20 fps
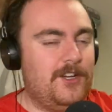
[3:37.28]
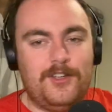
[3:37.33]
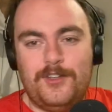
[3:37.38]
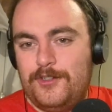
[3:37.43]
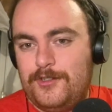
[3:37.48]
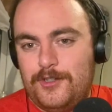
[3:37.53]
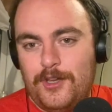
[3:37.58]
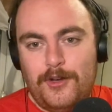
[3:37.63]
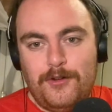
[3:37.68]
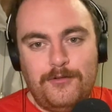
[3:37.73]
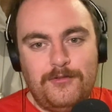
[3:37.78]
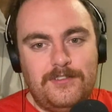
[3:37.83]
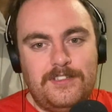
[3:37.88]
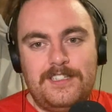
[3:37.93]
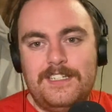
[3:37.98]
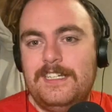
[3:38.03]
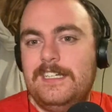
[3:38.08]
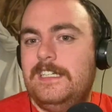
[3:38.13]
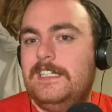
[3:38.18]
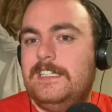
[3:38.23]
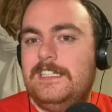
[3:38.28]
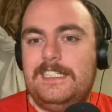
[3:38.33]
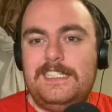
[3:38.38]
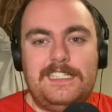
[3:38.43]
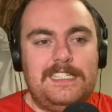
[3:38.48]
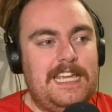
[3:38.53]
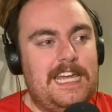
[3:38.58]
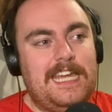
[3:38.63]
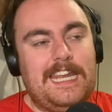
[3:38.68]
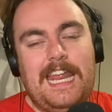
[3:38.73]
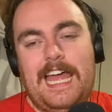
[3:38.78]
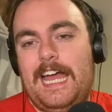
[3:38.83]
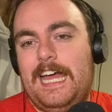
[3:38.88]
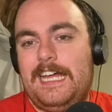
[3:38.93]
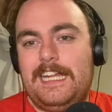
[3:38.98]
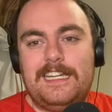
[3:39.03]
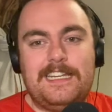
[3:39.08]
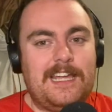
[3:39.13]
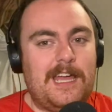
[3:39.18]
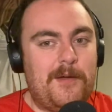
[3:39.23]
goes
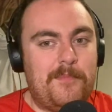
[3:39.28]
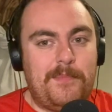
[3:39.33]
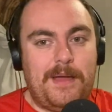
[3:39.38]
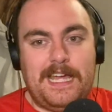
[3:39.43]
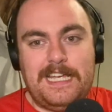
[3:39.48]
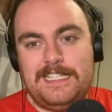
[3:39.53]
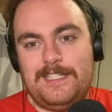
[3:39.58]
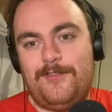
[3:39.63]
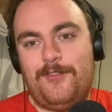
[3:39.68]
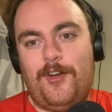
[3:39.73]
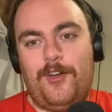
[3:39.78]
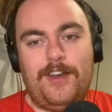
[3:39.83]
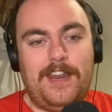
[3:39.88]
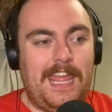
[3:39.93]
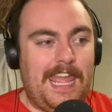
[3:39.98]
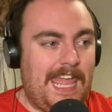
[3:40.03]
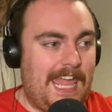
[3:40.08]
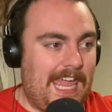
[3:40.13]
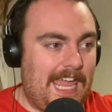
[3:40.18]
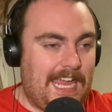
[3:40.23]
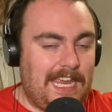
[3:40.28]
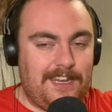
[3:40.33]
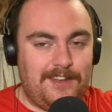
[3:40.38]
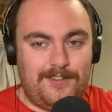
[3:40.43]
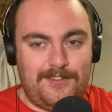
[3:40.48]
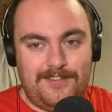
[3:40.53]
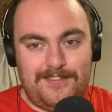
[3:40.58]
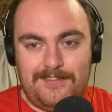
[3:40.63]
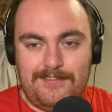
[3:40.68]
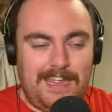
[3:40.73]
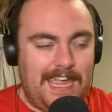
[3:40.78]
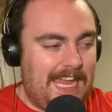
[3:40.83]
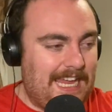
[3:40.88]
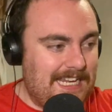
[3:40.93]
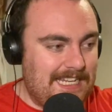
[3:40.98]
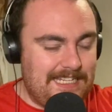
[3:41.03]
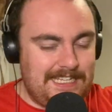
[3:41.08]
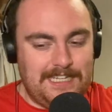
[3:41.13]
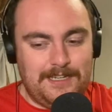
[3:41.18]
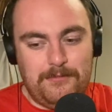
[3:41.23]
secondhand. I pass it on. Ain't
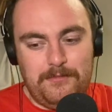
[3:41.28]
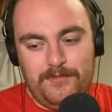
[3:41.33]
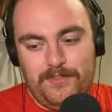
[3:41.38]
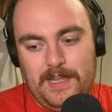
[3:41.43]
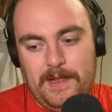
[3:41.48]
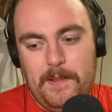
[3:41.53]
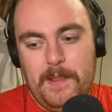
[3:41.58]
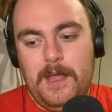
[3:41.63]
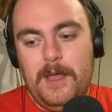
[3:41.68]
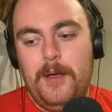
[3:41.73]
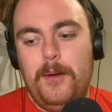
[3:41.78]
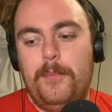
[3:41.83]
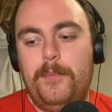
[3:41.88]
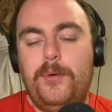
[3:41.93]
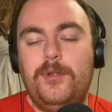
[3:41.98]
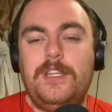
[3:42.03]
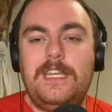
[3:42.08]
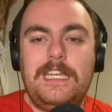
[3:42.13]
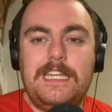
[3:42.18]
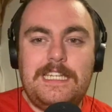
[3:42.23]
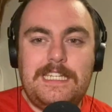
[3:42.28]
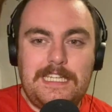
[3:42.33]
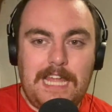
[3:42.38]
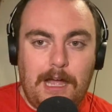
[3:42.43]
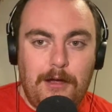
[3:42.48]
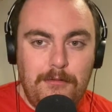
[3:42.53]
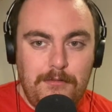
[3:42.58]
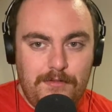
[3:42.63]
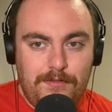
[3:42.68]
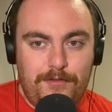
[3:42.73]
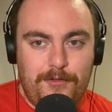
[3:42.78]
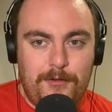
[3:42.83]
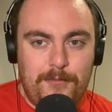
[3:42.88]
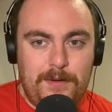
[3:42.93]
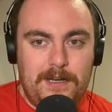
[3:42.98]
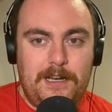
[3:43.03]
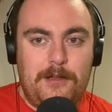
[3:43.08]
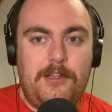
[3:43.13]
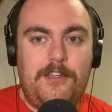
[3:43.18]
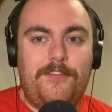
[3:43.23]
dealing with it. Putting it down for a
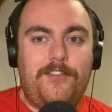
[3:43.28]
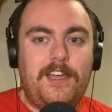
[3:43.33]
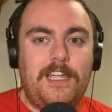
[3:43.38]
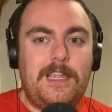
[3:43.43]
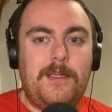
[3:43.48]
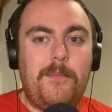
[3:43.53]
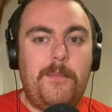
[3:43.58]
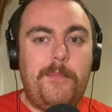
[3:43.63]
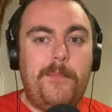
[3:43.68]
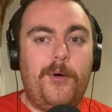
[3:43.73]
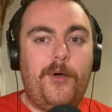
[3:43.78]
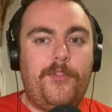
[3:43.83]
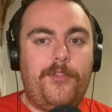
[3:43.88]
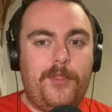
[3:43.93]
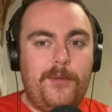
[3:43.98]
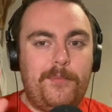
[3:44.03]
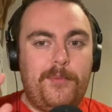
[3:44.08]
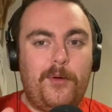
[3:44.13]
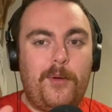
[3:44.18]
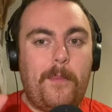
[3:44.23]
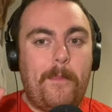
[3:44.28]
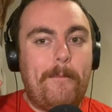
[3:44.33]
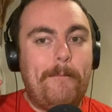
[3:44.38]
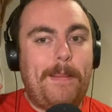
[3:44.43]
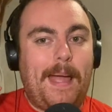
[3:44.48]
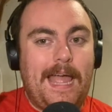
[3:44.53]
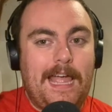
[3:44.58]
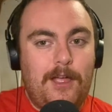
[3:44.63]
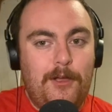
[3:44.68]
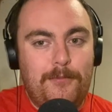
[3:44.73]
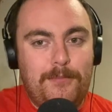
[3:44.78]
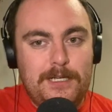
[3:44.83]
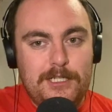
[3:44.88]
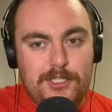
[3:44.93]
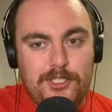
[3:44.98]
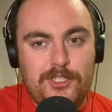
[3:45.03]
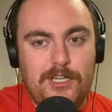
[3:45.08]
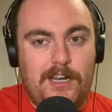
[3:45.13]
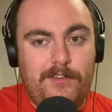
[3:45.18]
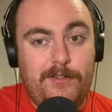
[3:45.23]
bit. Now, if I put the book back on my
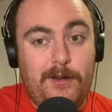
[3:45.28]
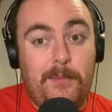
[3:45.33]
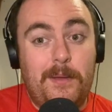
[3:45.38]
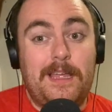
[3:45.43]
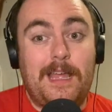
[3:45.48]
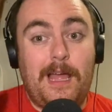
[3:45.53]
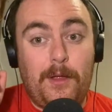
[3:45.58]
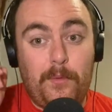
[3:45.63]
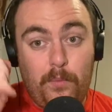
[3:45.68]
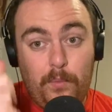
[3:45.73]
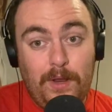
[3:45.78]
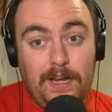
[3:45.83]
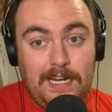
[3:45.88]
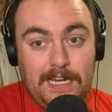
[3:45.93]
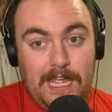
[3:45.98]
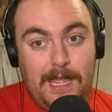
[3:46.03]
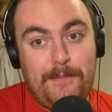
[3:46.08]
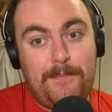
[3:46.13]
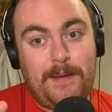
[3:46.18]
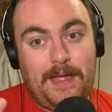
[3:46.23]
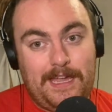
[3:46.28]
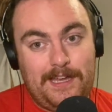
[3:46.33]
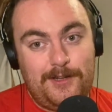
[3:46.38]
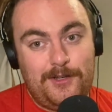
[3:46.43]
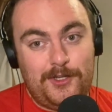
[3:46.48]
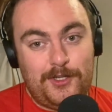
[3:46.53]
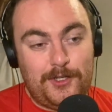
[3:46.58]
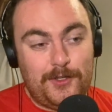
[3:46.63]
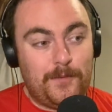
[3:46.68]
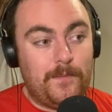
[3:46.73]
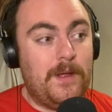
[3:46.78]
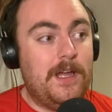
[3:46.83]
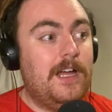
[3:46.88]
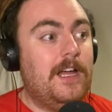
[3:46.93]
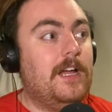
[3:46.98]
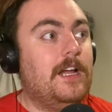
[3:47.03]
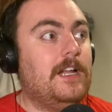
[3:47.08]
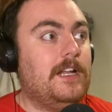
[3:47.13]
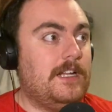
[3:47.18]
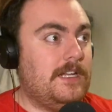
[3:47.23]
shelf, I'm like, I will get back to you,
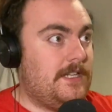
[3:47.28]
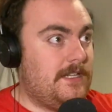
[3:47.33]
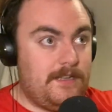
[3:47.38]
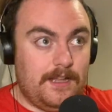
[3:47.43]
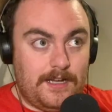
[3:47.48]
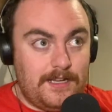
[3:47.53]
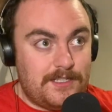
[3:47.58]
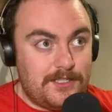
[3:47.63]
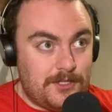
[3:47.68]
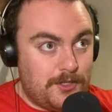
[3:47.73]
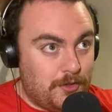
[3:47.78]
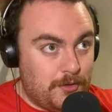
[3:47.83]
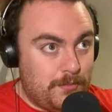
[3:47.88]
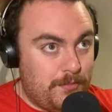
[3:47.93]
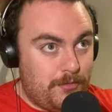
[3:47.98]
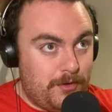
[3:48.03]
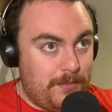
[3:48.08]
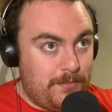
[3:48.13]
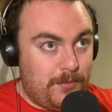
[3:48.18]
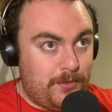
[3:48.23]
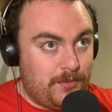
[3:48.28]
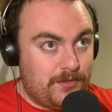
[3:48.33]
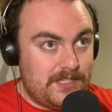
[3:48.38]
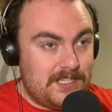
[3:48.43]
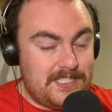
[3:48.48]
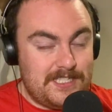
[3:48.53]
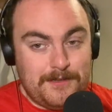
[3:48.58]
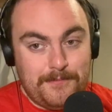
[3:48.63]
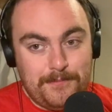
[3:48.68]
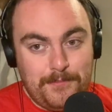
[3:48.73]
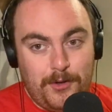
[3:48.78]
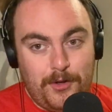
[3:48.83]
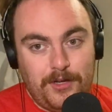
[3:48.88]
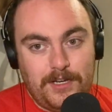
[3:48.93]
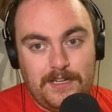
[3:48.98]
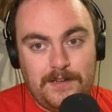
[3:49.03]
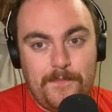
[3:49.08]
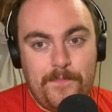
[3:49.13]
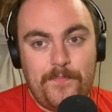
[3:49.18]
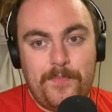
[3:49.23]
Ducks Newburyport, at some
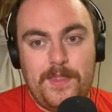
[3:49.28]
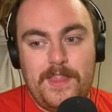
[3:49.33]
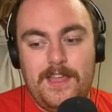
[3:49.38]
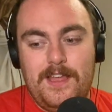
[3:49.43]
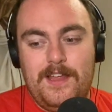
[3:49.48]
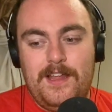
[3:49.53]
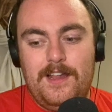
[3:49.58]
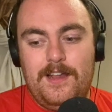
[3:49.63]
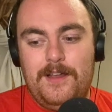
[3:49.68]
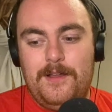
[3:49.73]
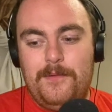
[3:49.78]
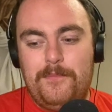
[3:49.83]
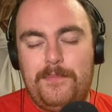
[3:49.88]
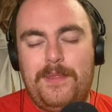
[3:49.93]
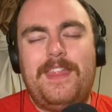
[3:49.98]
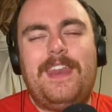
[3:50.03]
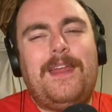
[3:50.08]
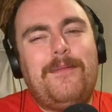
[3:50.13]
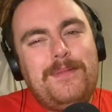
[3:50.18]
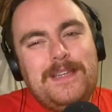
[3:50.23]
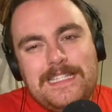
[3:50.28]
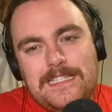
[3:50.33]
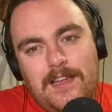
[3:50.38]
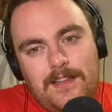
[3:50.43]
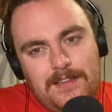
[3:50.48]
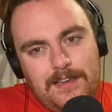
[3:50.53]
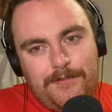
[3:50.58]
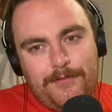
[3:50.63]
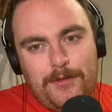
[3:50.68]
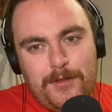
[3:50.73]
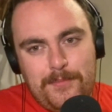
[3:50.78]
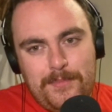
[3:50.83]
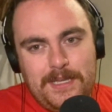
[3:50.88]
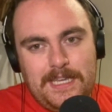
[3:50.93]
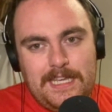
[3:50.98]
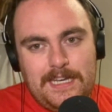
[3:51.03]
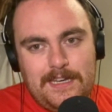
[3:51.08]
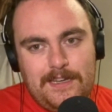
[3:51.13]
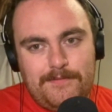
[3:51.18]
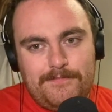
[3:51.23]
point. But then I'd be starting it from the
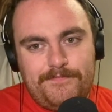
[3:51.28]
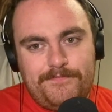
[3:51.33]
beginning.